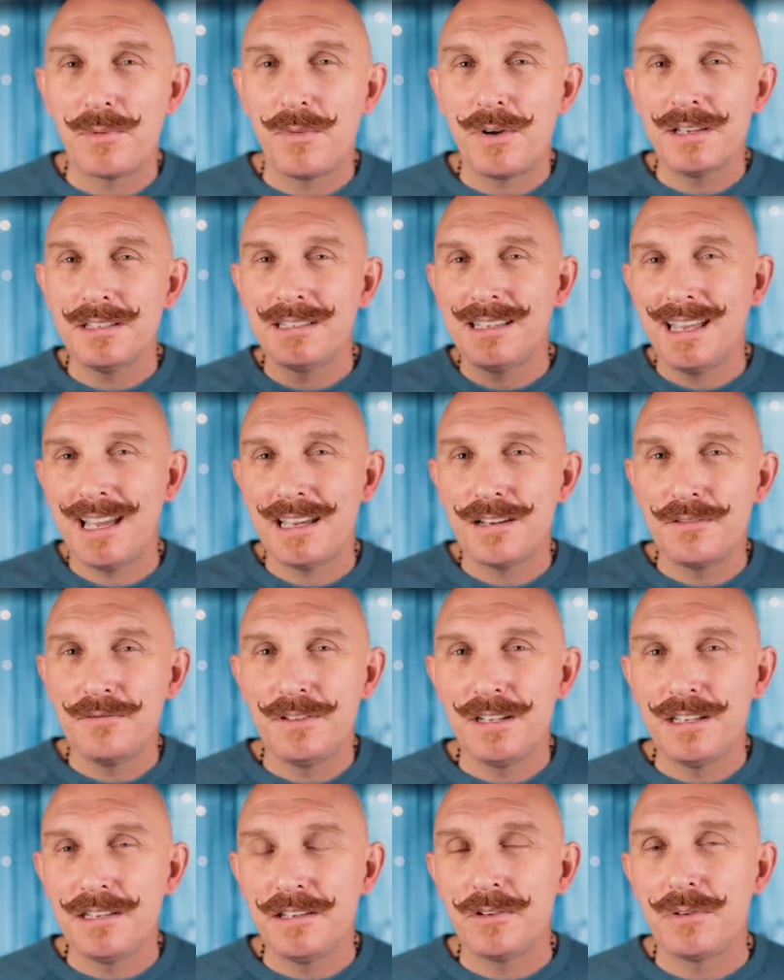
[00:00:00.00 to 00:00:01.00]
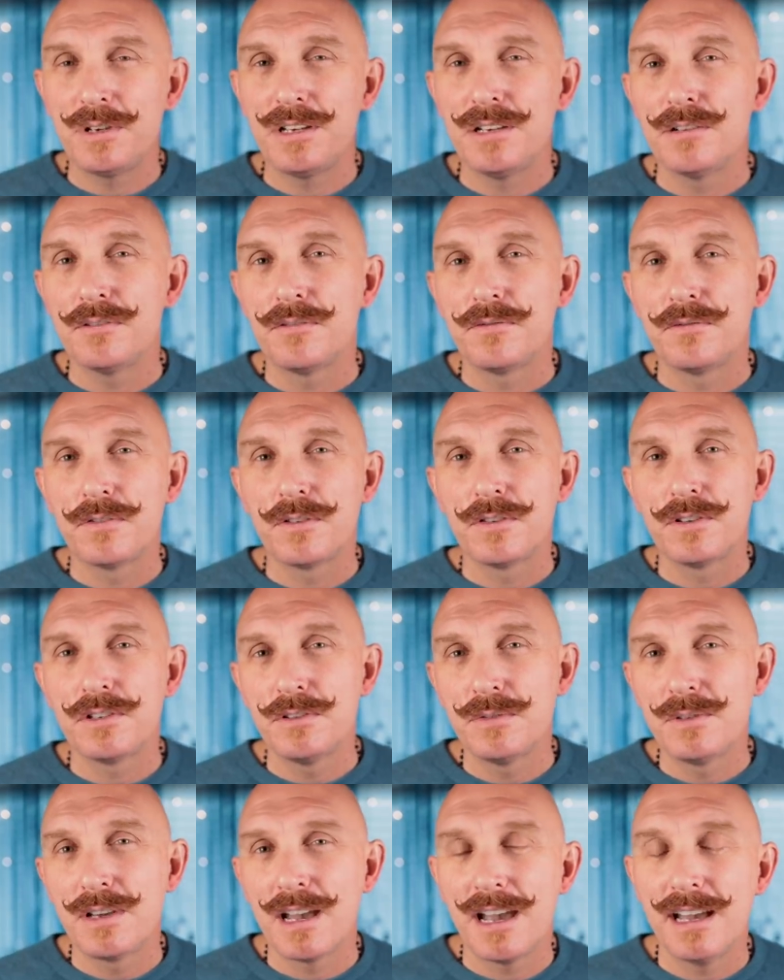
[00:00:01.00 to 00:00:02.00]
I wanted to add a video here for
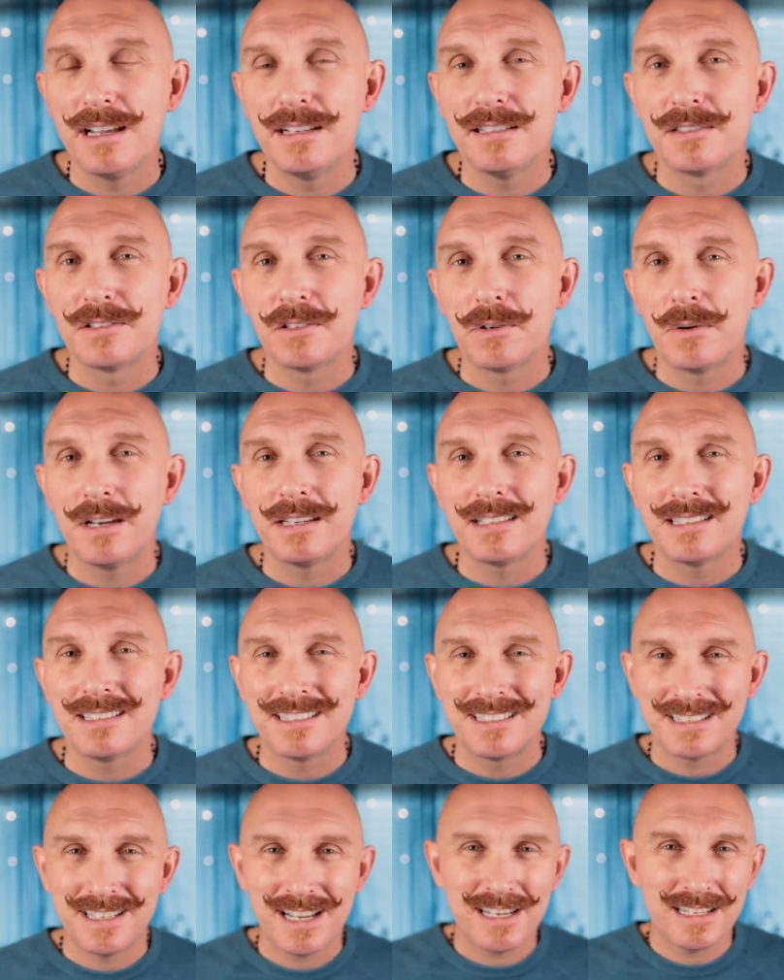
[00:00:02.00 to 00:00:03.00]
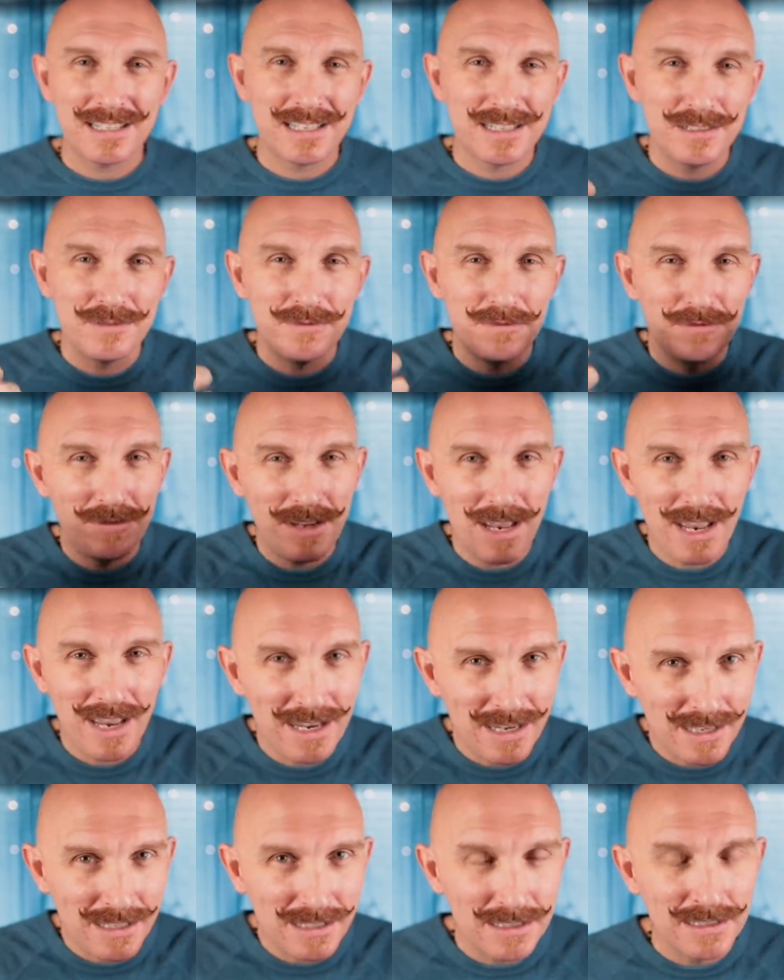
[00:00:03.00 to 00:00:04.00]
you guys so I can kind of
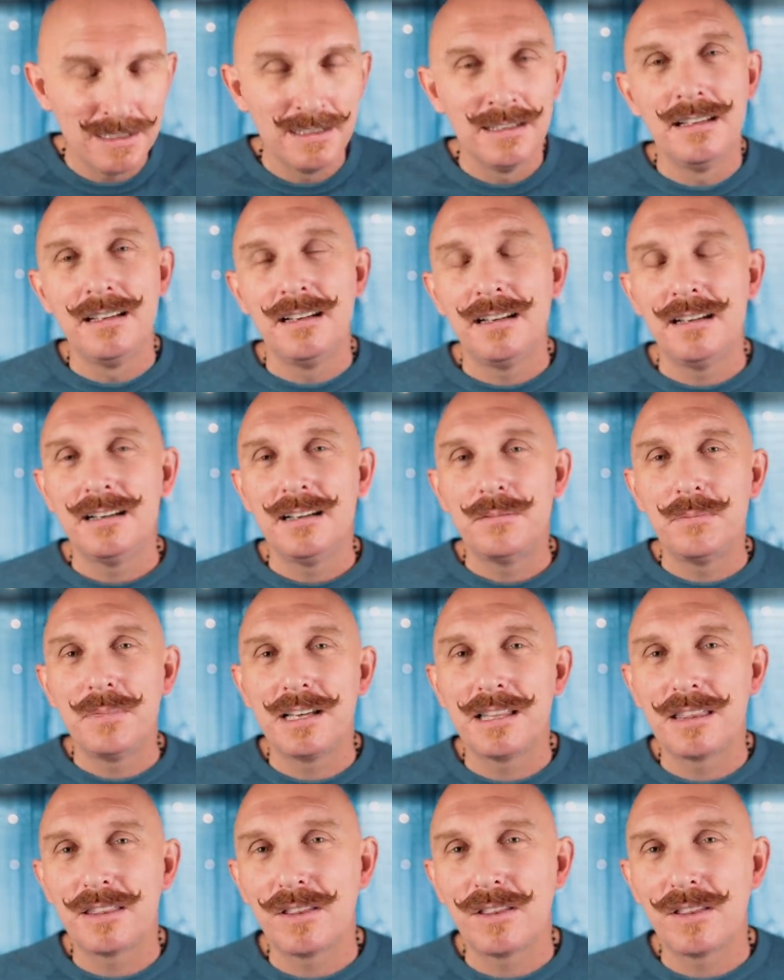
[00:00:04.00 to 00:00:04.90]
convey uh, my